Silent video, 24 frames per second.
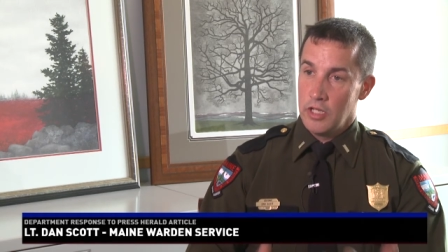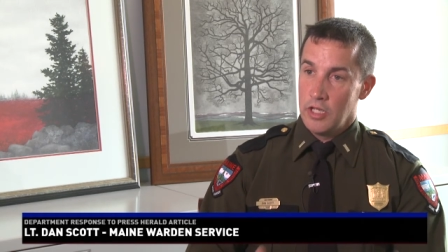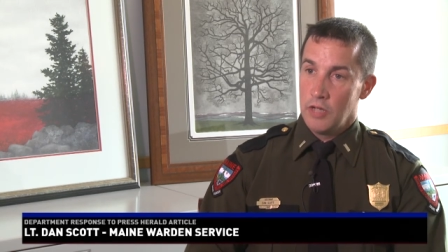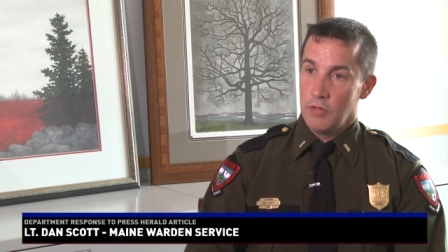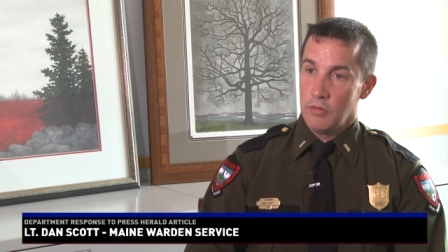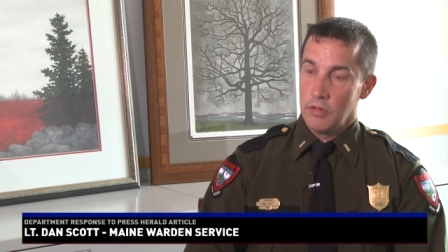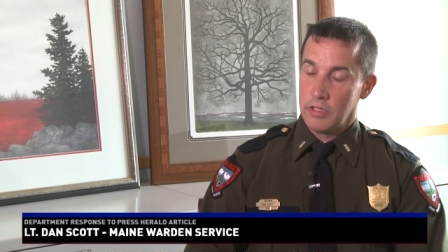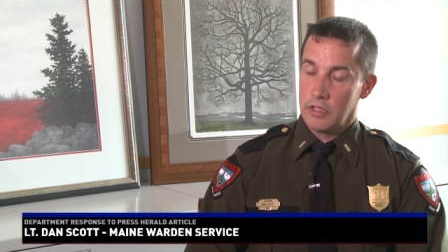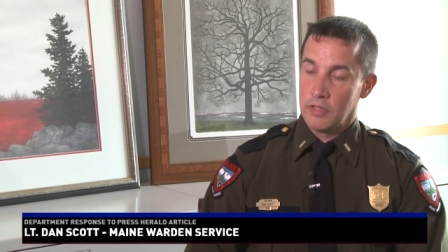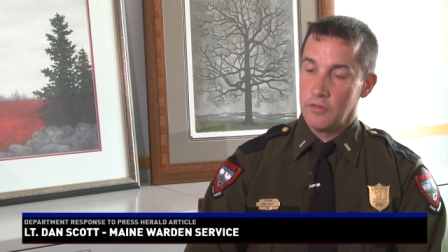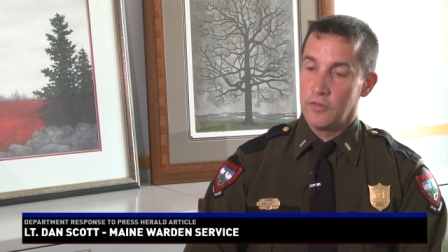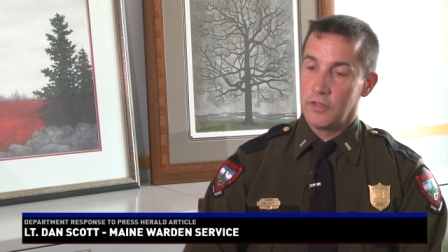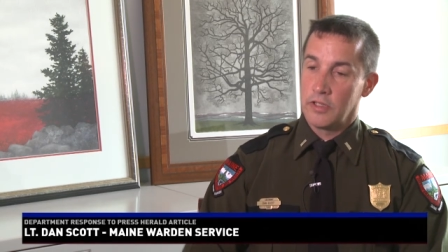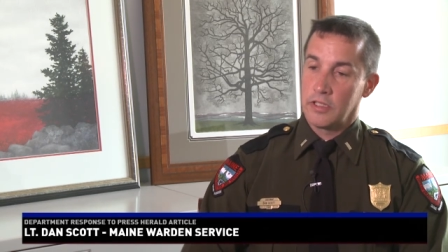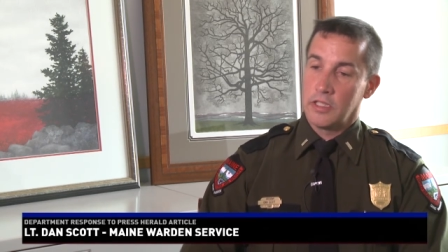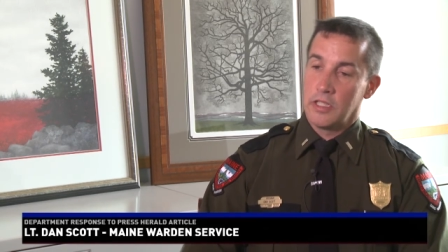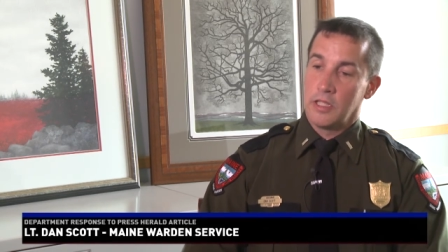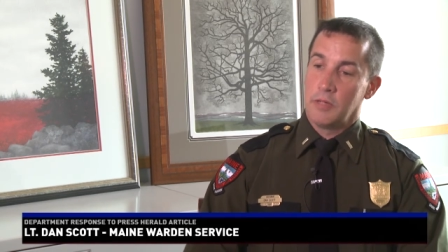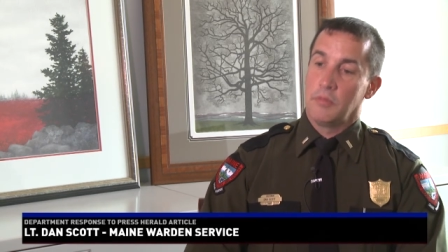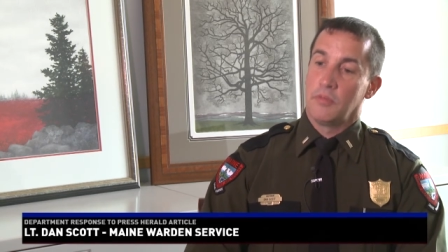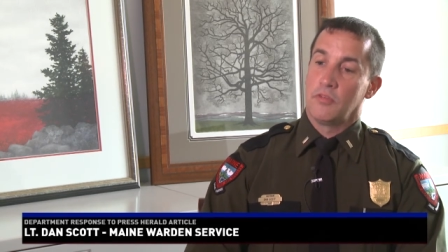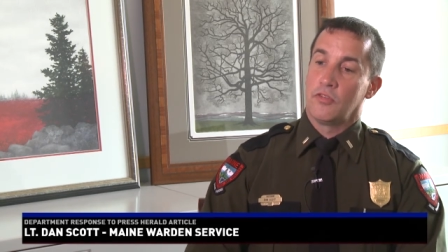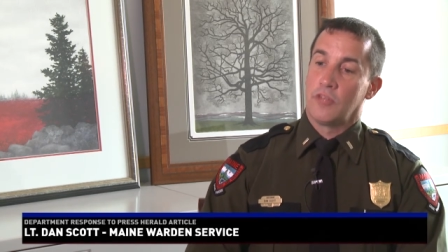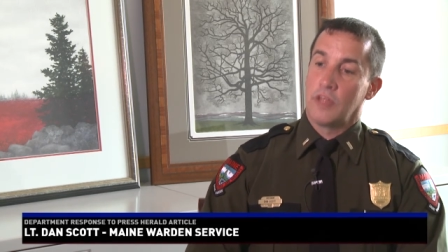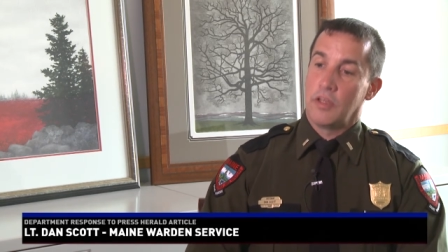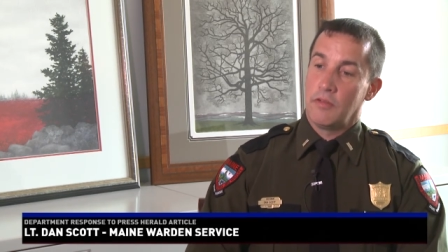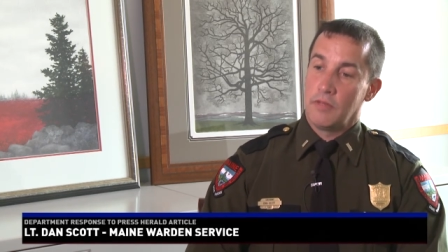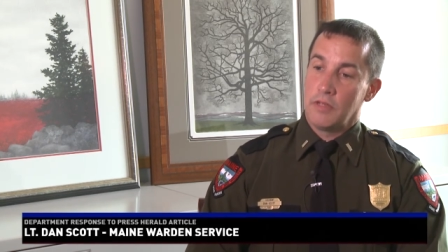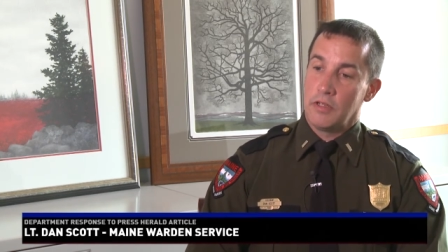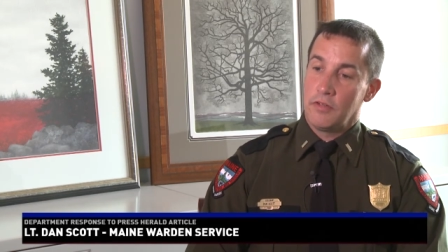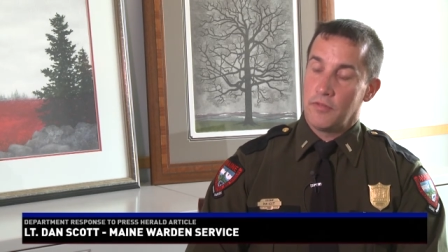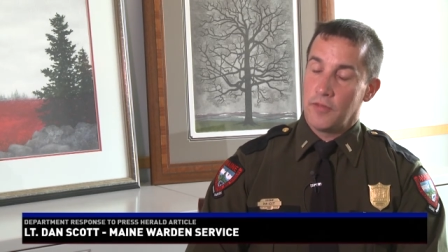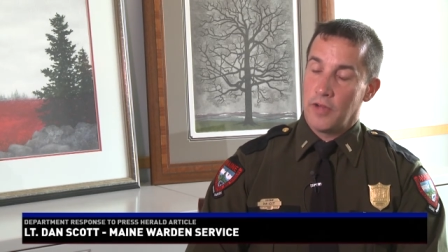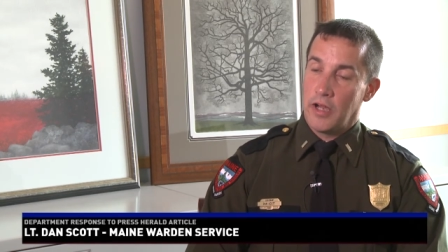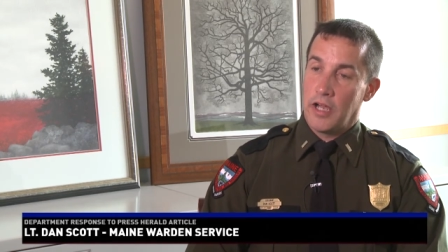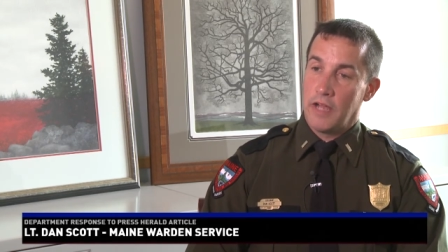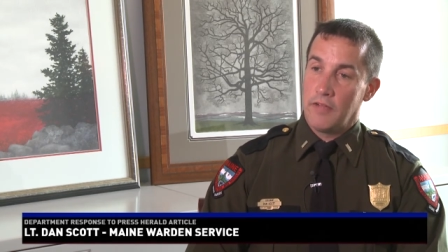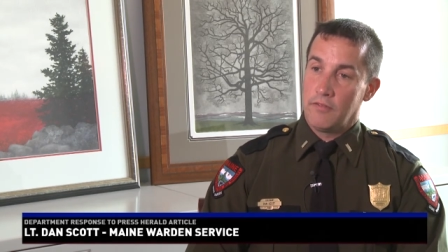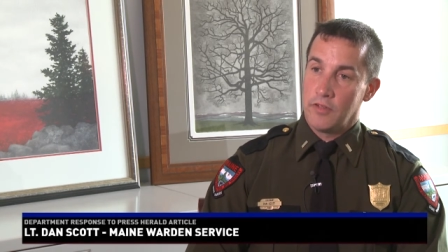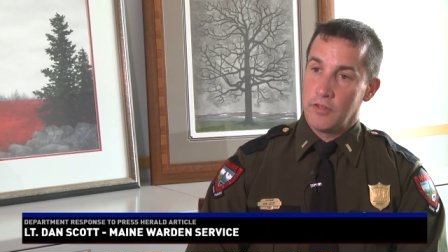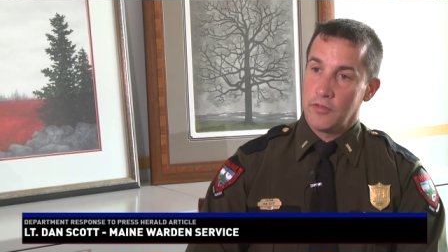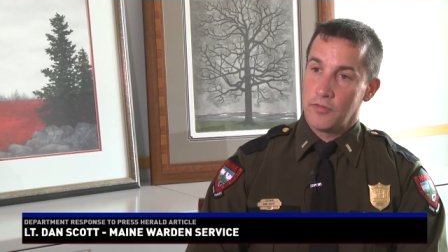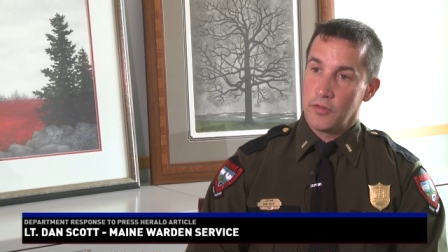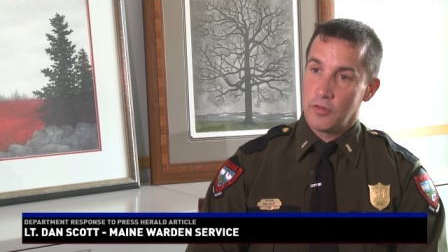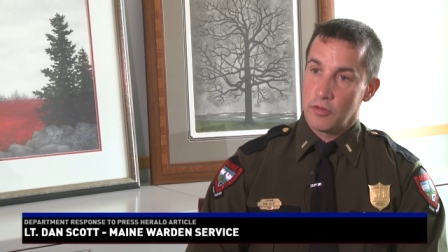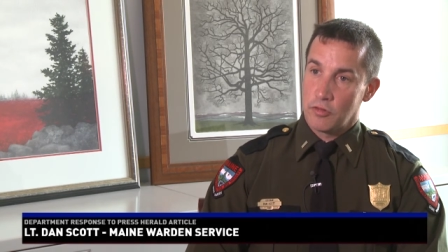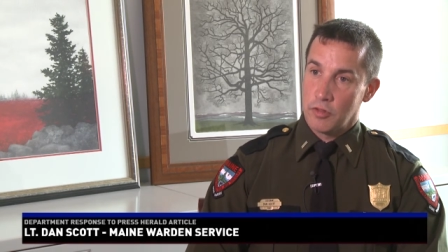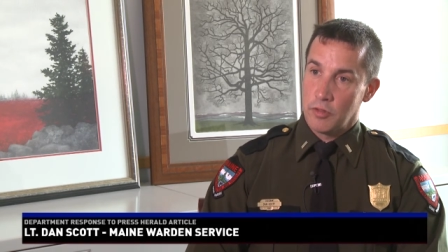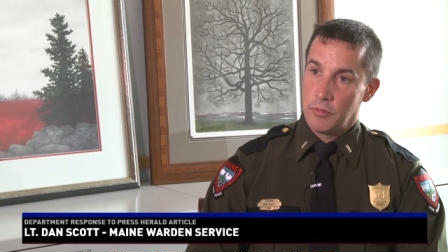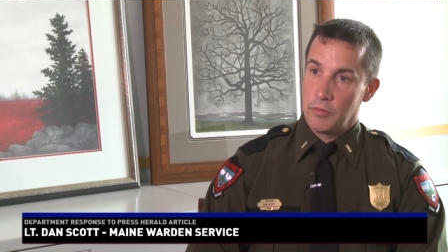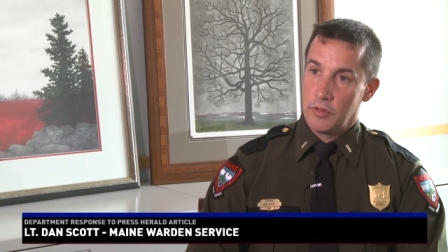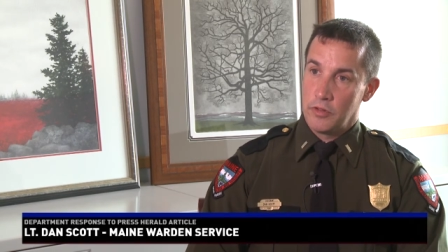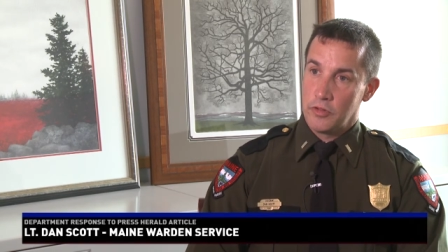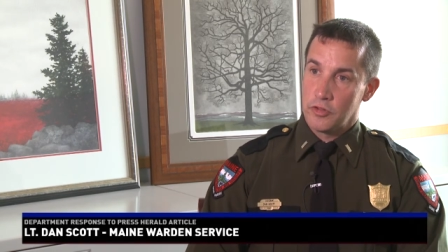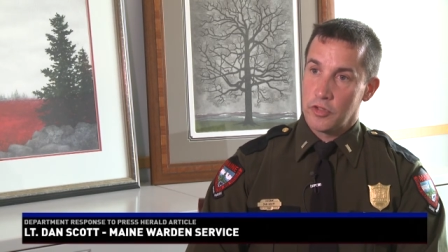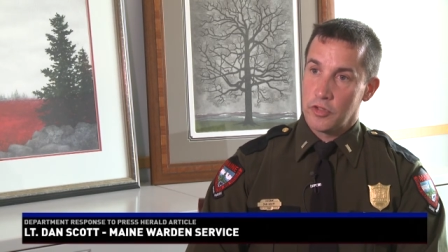We convicted them of 75 different criminal